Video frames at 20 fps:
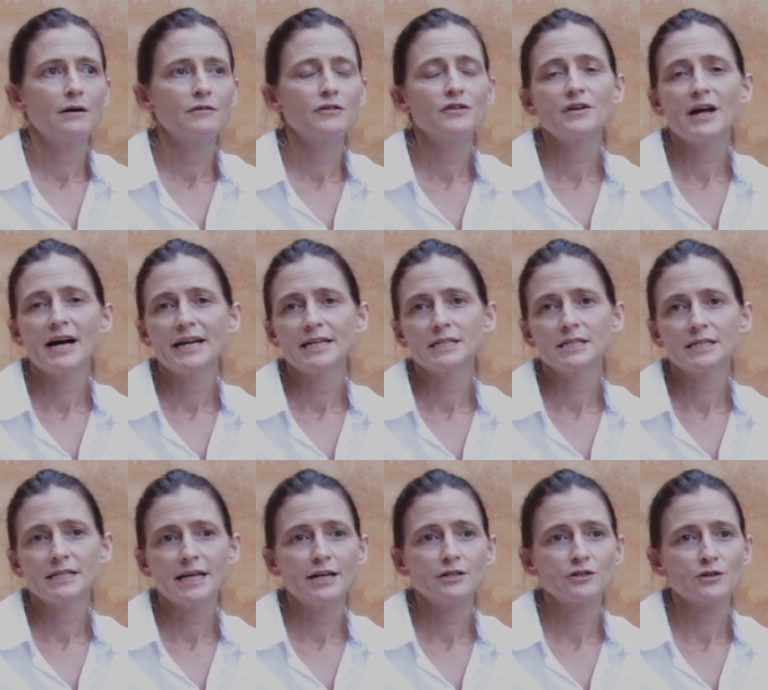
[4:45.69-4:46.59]
the United
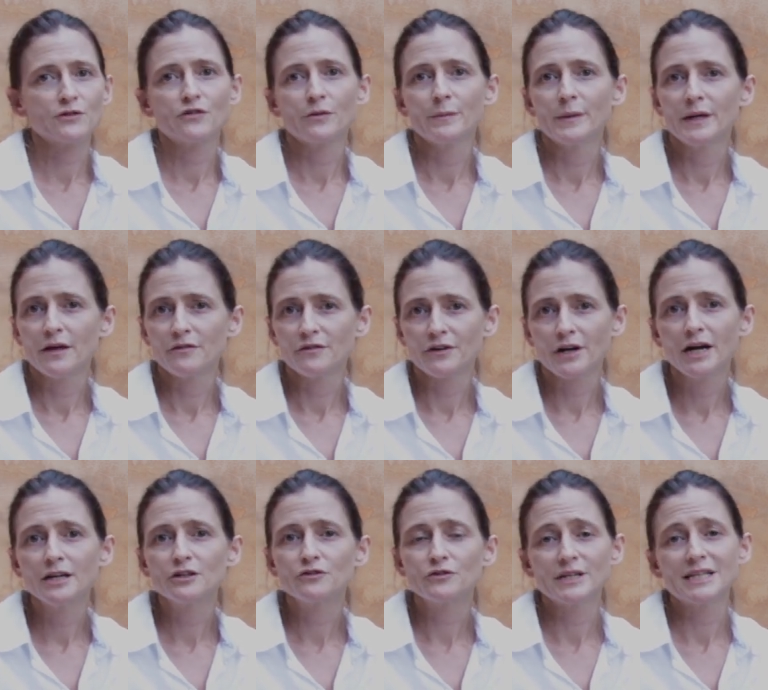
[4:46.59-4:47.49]
States or from another
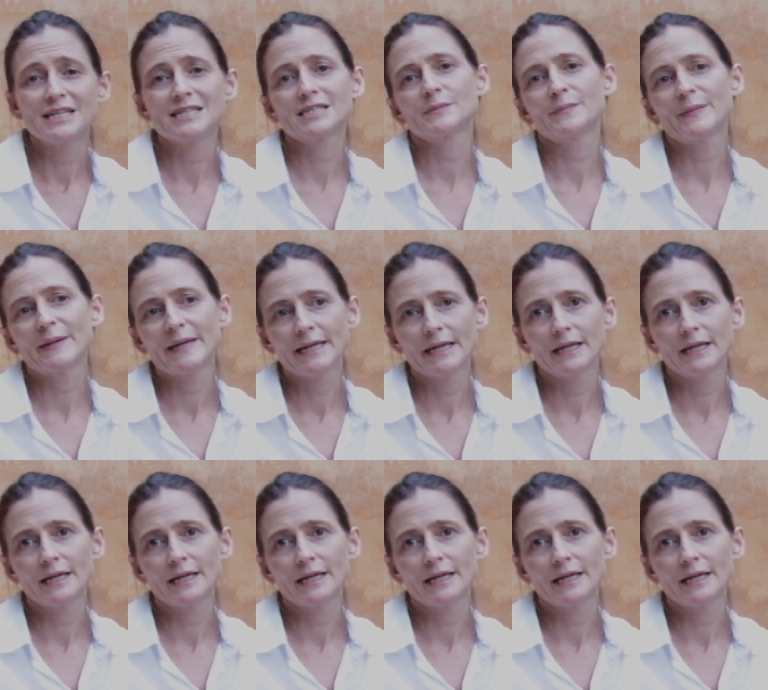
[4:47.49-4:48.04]
country that speak